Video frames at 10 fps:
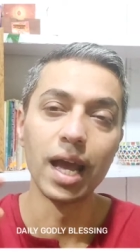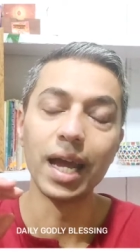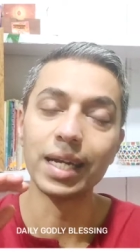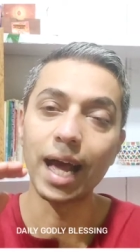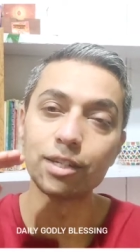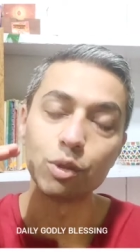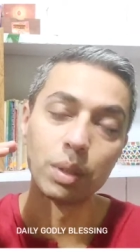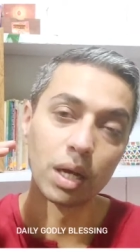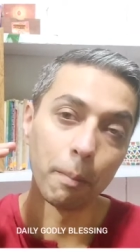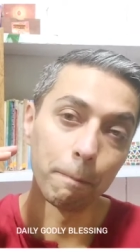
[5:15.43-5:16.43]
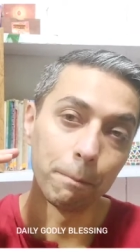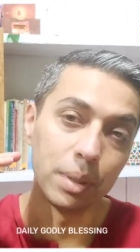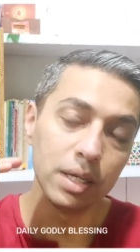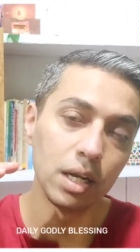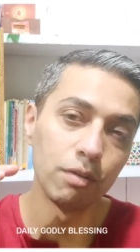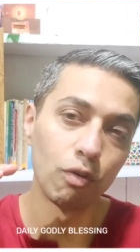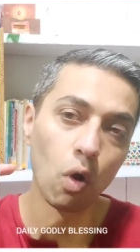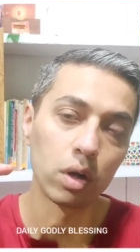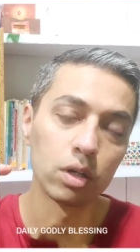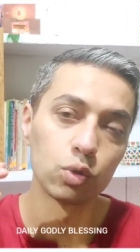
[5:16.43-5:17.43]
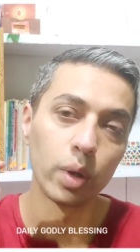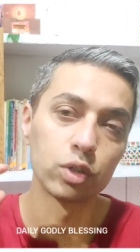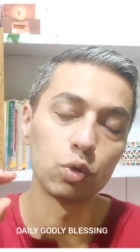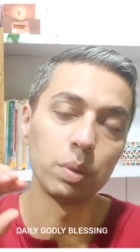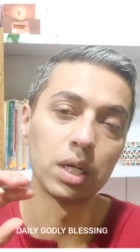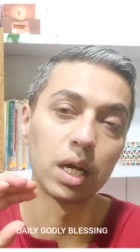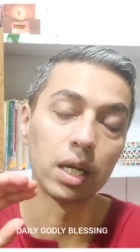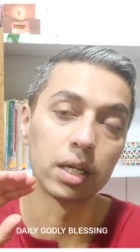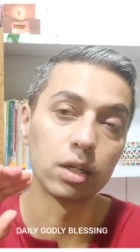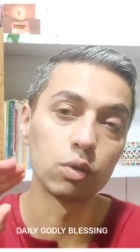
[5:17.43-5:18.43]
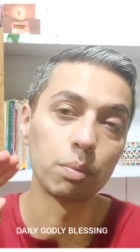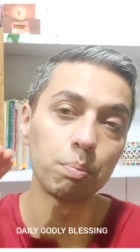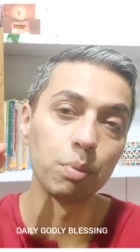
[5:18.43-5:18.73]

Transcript: it has to be completely forgotten so as to be connected to the